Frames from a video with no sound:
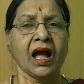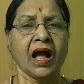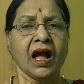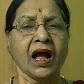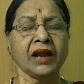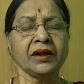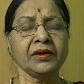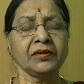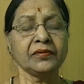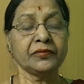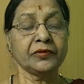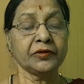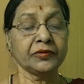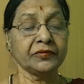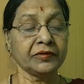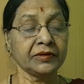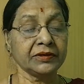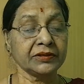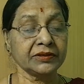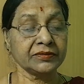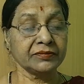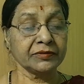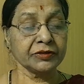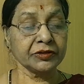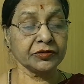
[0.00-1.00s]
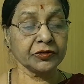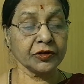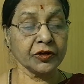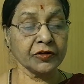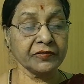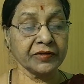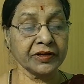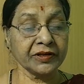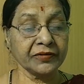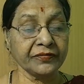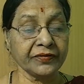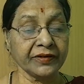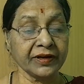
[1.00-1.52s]
And we will switch
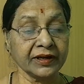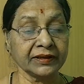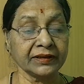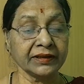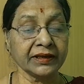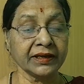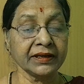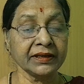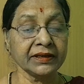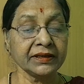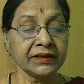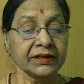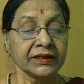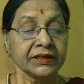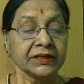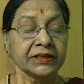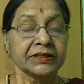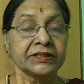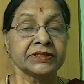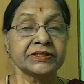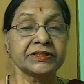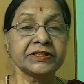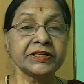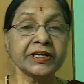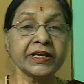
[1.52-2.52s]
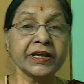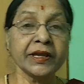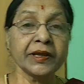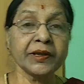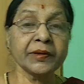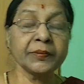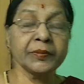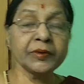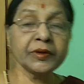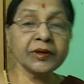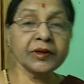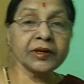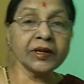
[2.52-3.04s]
over for the
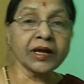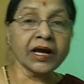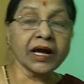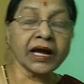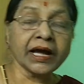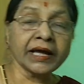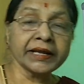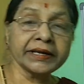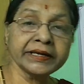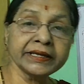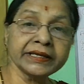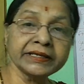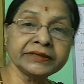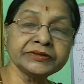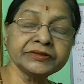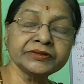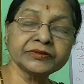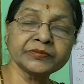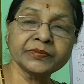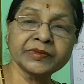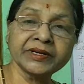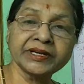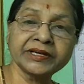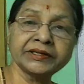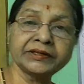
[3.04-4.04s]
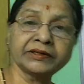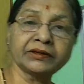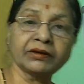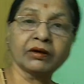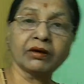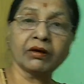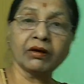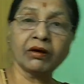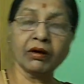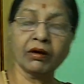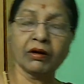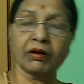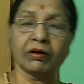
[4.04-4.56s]
stable arrangement
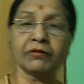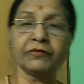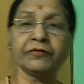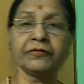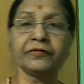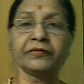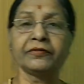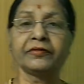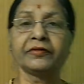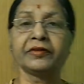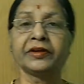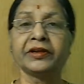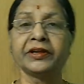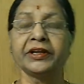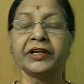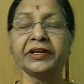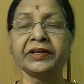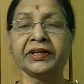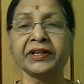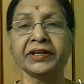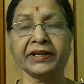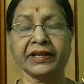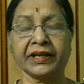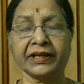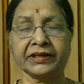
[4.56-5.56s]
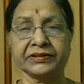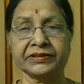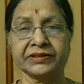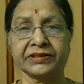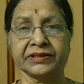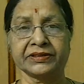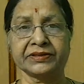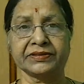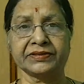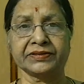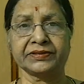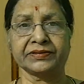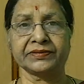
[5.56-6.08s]
of
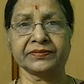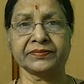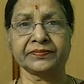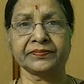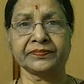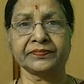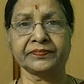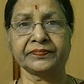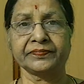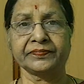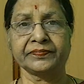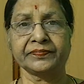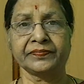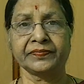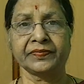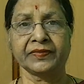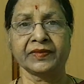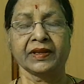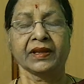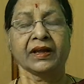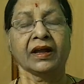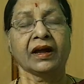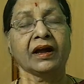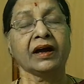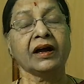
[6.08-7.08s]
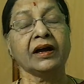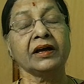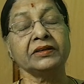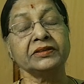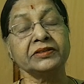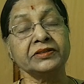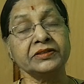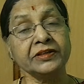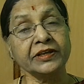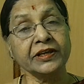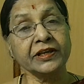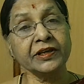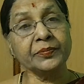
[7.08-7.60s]
interactions or
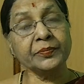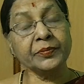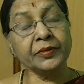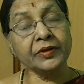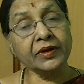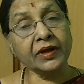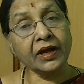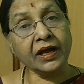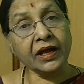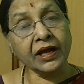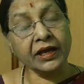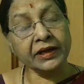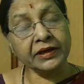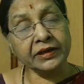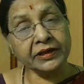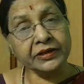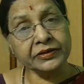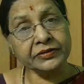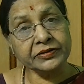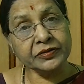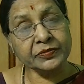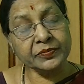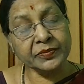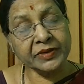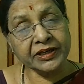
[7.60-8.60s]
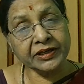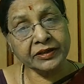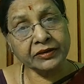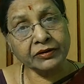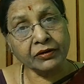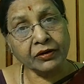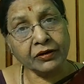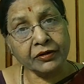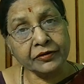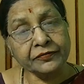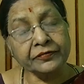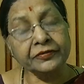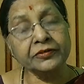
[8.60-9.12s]
stable arrangement
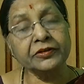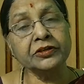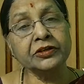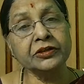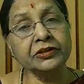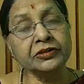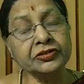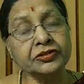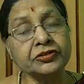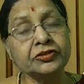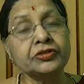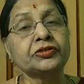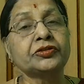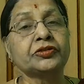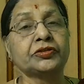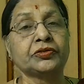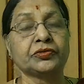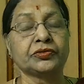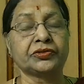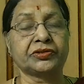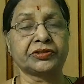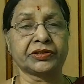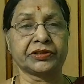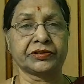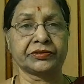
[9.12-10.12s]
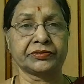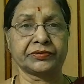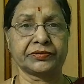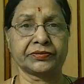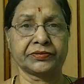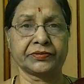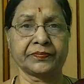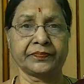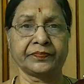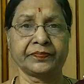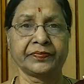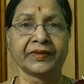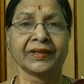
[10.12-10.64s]
of institutions.
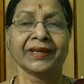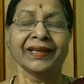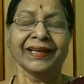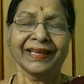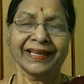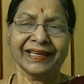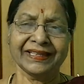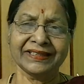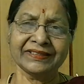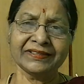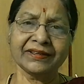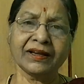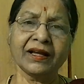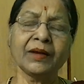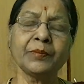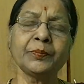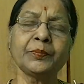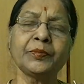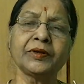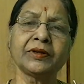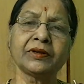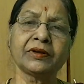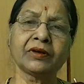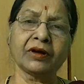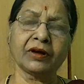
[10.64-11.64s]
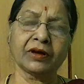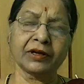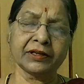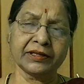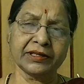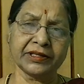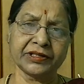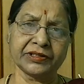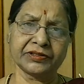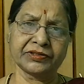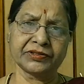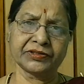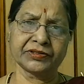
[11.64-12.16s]
Example,
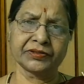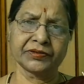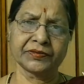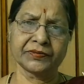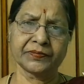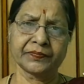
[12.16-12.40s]
college.